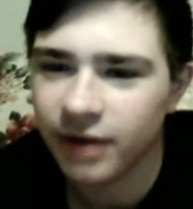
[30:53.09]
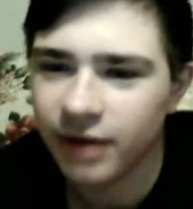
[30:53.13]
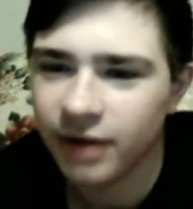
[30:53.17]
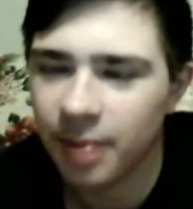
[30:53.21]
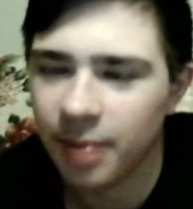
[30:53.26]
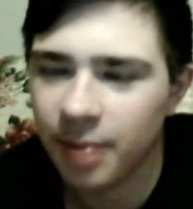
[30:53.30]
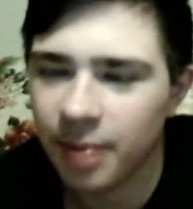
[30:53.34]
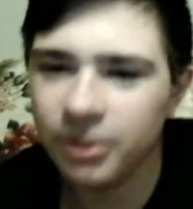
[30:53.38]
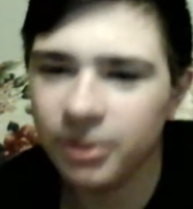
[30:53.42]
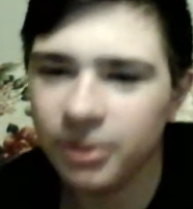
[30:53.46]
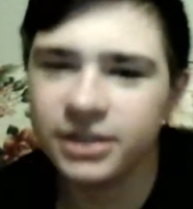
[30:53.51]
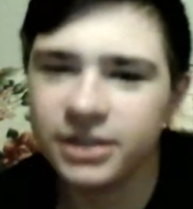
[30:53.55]
I
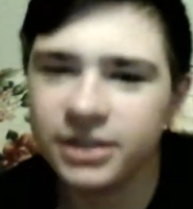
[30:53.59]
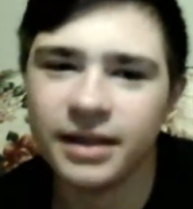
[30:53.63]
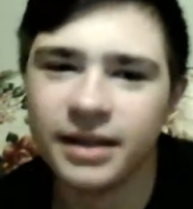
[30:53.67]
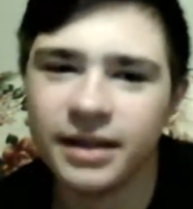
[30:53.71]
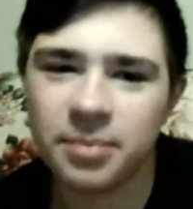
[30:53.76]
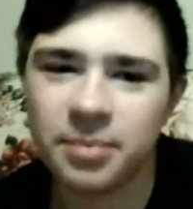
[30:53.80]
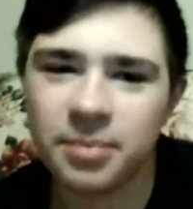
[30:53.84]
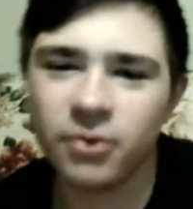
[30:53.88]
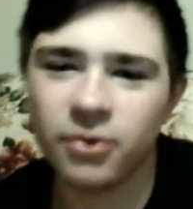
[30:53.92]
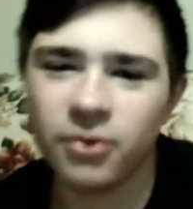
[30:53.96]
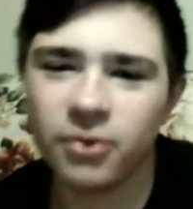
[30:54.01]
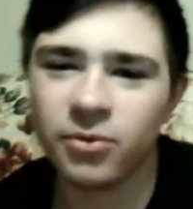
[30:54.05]
appreciate
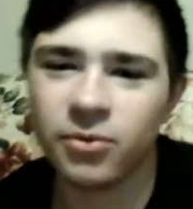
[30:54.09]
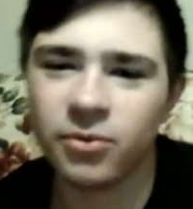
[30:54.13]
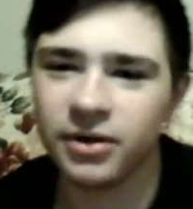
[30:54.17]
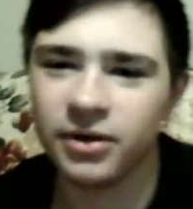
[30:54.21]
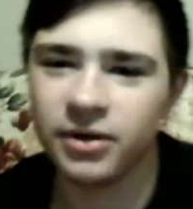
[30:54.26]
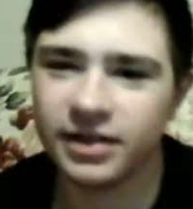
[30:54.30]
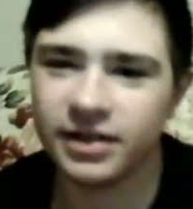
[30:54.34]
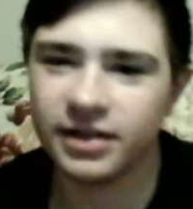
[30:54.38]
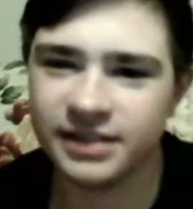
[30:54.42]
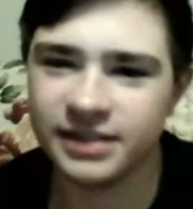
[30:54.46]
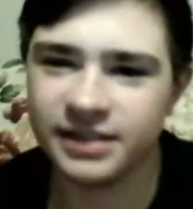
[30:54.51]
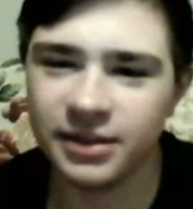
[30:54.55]
that, Boda Winner.
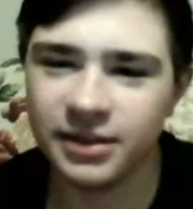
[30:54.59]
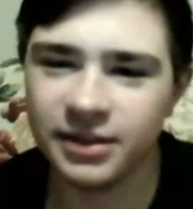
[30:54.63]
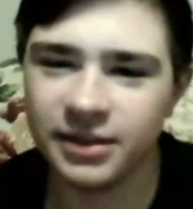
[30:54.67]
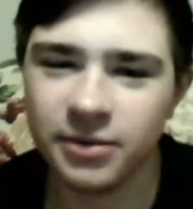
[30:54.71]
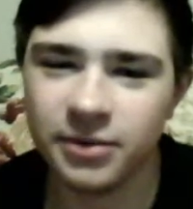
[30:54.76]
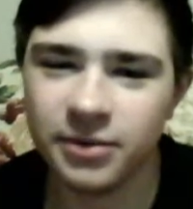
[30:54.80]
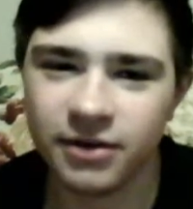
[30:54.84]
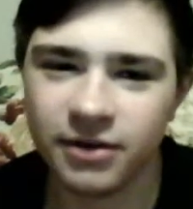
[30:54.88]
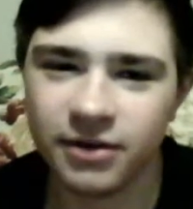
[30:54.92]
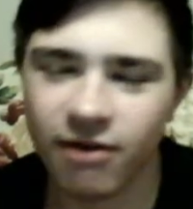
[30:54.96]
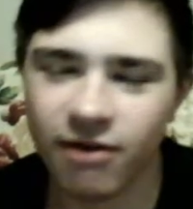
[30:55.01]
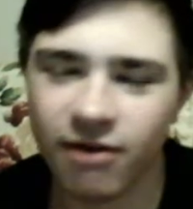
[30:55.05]
I see you
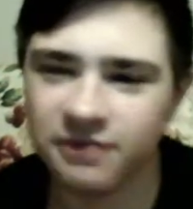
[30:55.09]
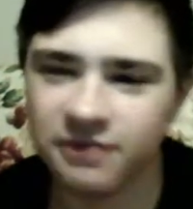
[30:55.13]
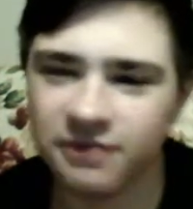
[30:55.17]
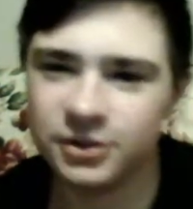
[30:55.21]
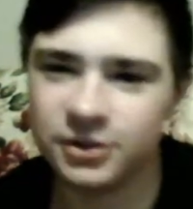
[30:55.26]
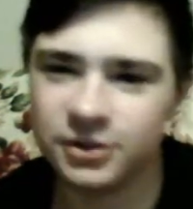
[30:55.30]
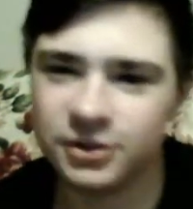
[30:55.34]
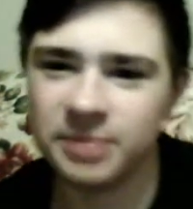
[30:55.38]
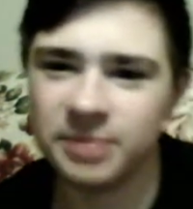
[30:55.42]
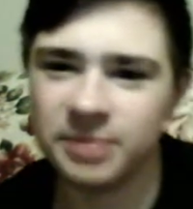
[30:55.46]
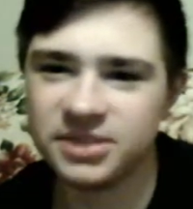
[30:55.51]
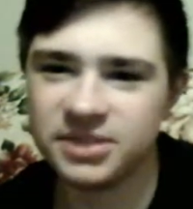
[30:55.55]
in a lot of
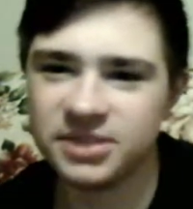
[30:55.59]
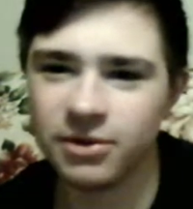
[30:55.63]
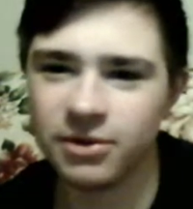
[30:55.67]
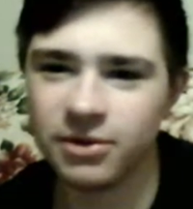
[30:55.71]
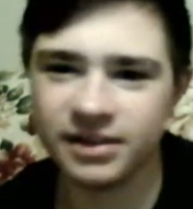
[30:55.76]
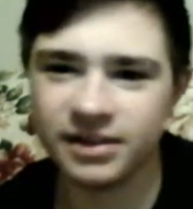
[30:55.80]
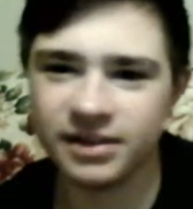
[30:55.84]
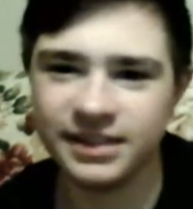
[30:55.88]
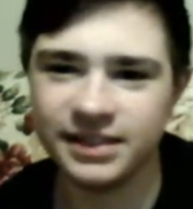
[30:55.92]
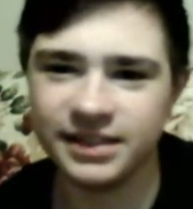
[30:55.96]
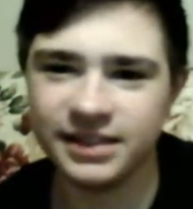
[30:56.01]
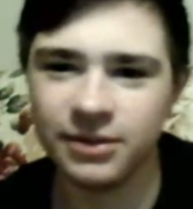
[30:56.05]
streams too.
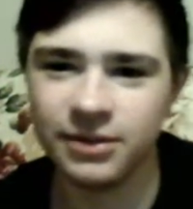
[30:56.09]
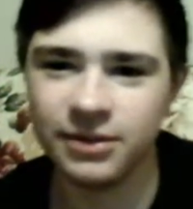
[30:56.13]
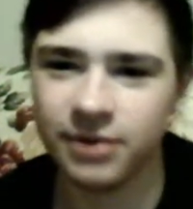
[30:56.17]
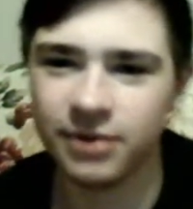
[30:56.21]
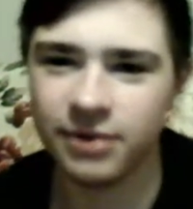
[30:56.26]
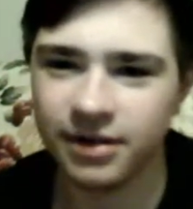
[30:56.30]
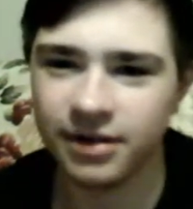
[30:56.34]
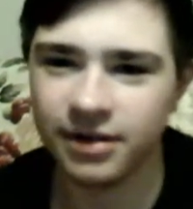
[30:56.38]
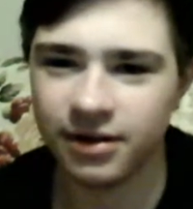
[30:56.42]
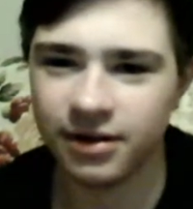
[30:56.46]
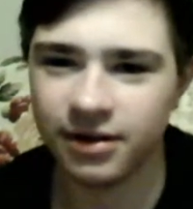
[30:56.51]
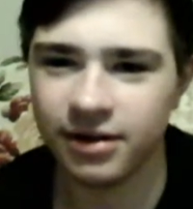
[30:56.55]
I see you
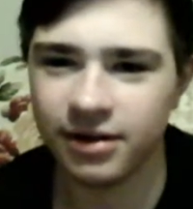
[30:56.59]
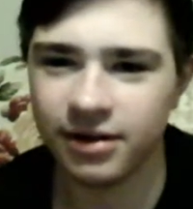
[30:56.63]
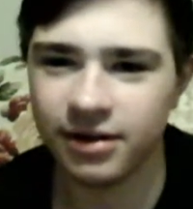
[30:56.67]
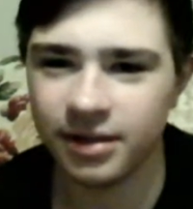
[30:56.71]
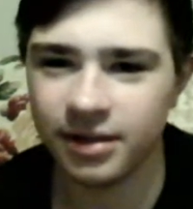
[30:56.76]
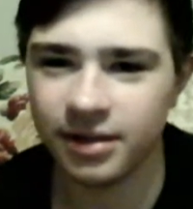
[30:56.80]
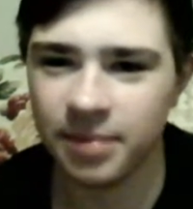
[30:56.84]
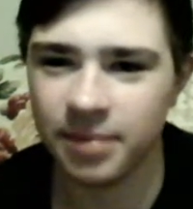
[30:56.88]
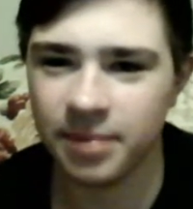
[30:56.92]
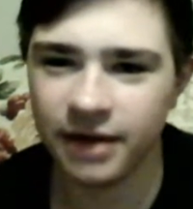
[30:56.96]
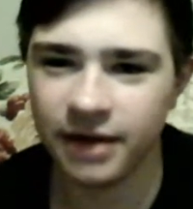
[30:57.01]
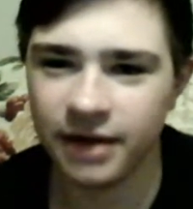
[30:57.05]
in
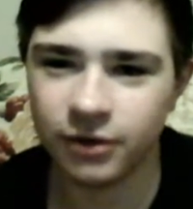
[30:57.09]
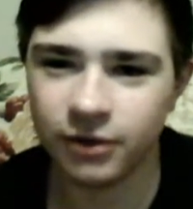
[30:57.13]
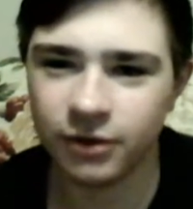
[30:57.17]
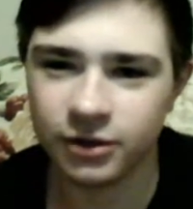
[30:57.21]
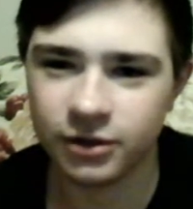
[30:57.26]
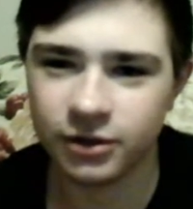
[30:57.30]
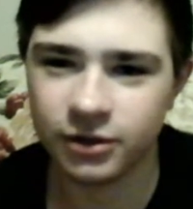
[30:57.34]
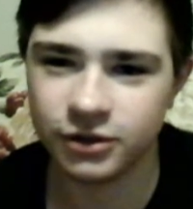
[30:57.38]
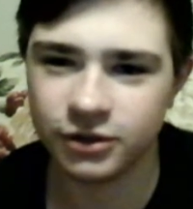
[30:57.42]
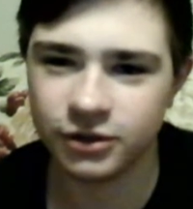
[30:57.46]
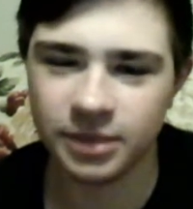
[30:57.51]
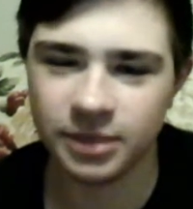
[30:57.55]
Bad
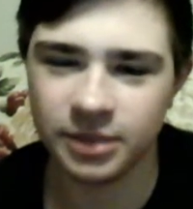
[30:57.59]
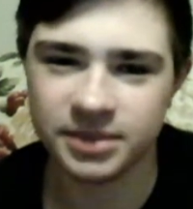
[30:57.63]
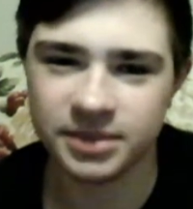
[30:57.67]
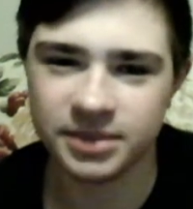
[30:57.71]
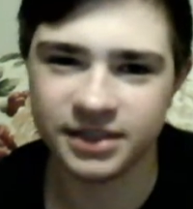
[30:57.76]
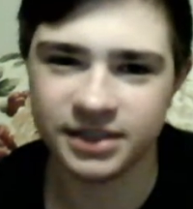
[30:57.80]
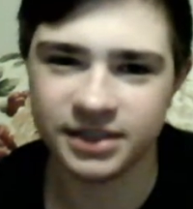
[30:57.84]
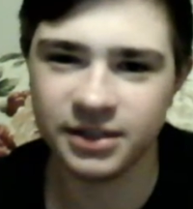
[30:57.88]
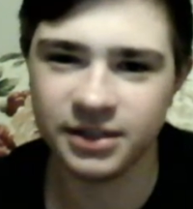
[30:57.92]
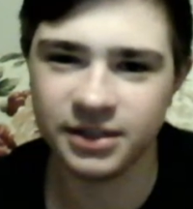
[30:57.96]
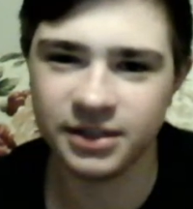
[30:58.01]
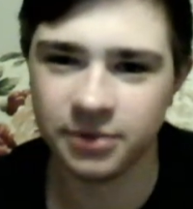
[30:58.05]
Dog streams. I
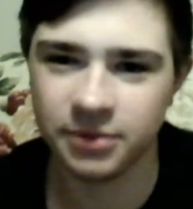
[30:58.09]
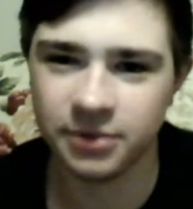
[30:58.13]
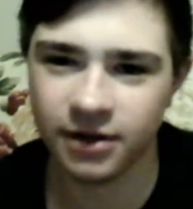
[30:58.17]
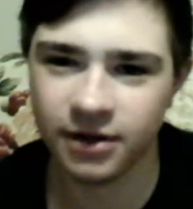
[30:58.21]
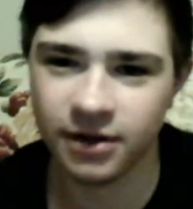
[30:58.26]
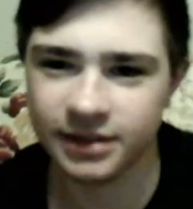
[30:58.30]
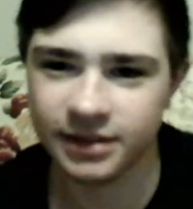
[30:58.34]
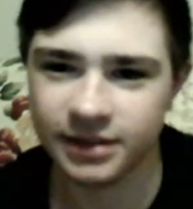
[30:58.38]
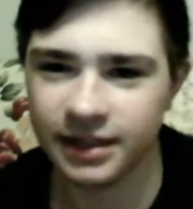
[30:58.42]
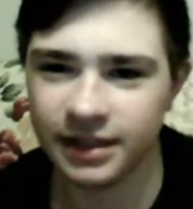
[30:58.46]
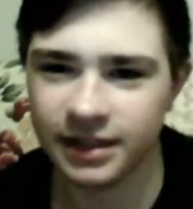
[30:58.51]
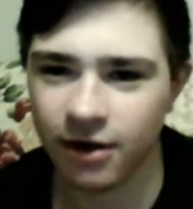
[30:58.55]
see you in
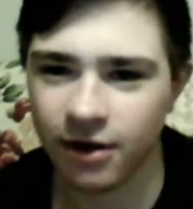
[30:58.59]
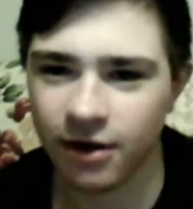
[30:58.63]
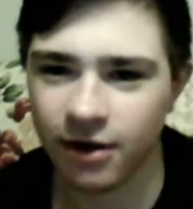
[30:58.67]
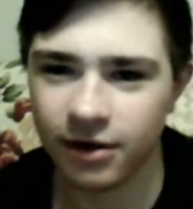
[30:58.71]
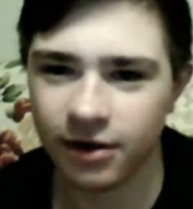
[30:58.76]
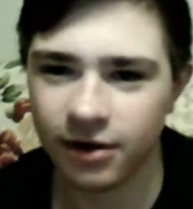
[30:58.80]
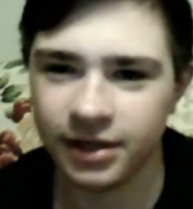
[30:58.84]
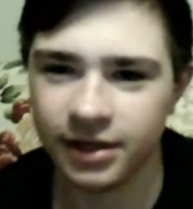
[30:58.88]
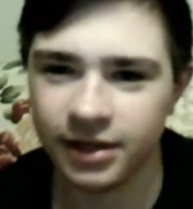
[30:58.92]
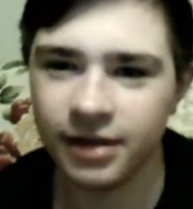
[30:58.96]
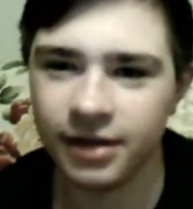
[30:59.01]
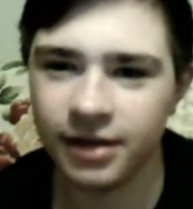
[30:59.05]
Hot Take
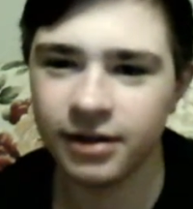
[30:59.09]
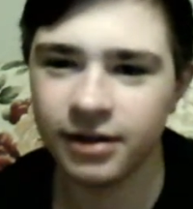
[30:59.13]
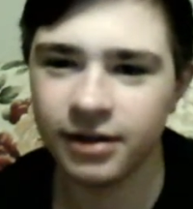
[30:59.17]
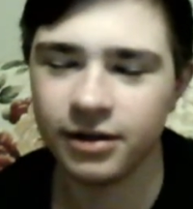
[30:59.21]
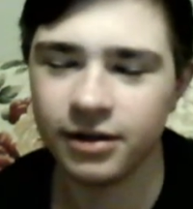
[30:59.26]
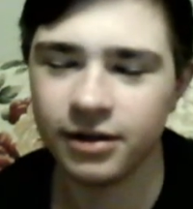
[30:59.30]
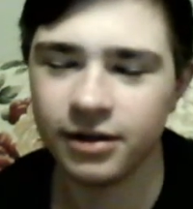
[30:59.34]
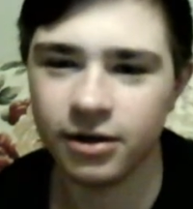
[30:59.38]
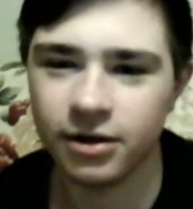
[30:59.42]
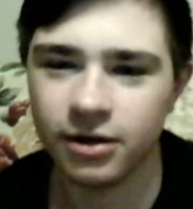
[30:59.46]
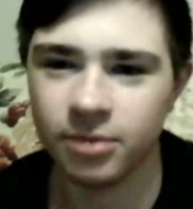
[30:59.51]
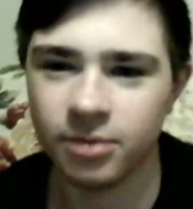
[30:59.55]
Hockey,
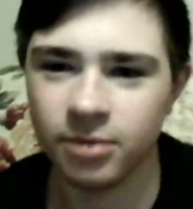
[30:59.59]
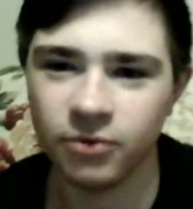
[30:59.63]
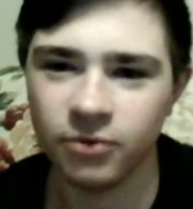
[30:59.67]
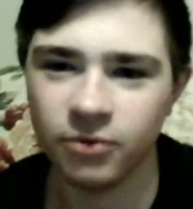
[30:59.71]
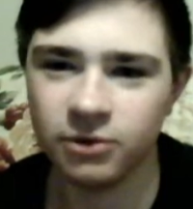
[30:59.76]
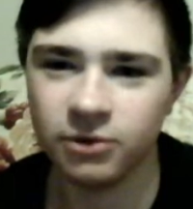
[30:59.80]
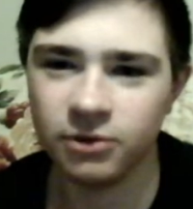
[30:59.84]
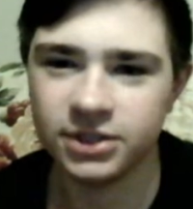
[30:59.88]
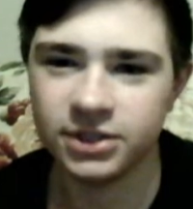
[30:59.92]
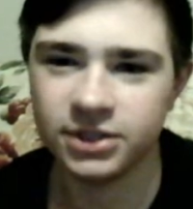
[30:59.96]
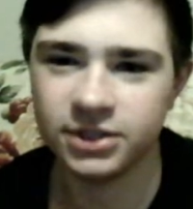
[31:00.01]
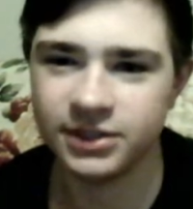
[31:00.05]

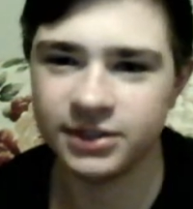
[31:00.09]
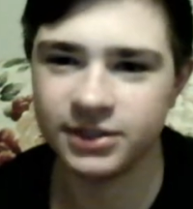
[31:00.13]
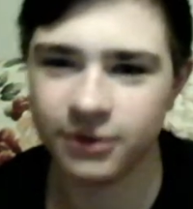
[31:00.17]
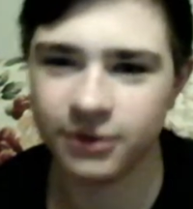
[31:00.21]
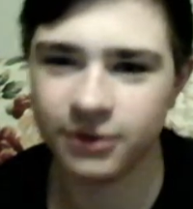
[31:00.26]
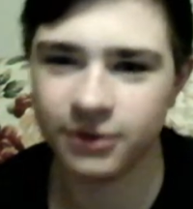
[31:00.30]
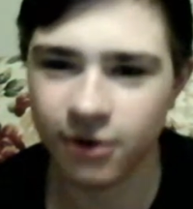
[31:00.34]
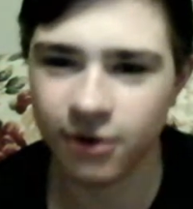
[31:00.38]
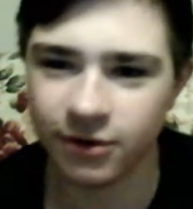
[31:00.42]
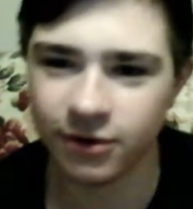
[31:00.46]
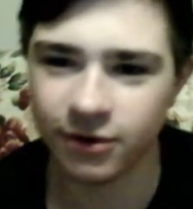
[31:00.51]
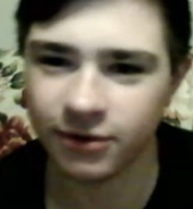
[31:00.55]
Rochester
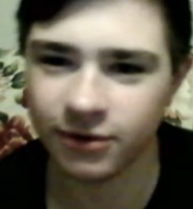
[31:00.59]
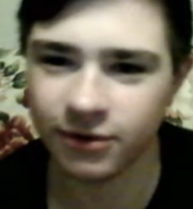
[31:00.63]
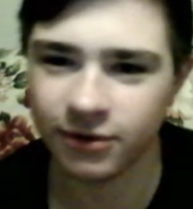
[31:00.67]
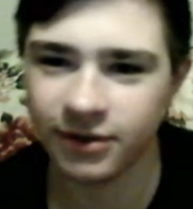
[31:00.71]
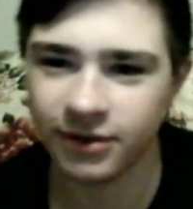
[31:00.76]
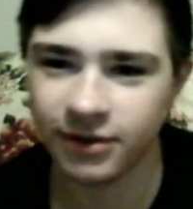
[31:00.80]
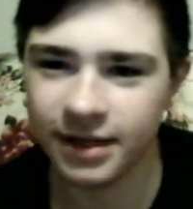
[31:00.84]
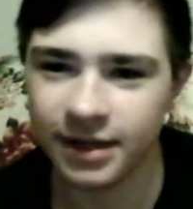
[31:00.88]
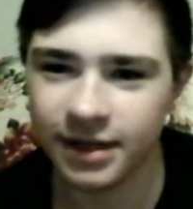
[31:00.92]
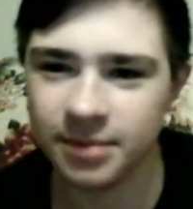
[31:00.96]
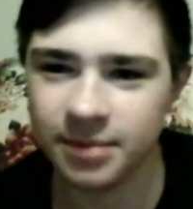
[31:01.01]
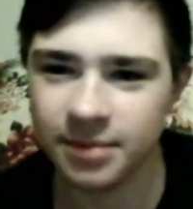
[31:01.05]
Cardinal
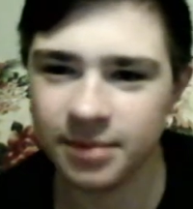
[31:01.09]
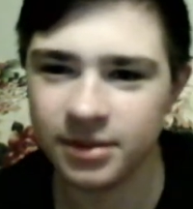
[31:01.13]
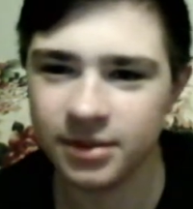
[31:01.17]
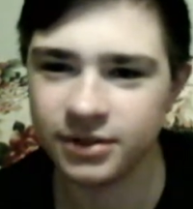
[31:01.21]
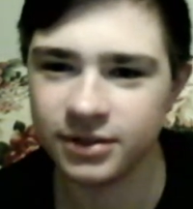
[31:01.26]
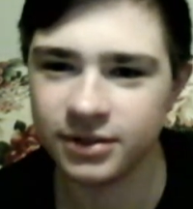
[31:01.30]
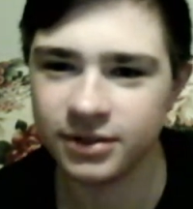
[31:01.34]
and them.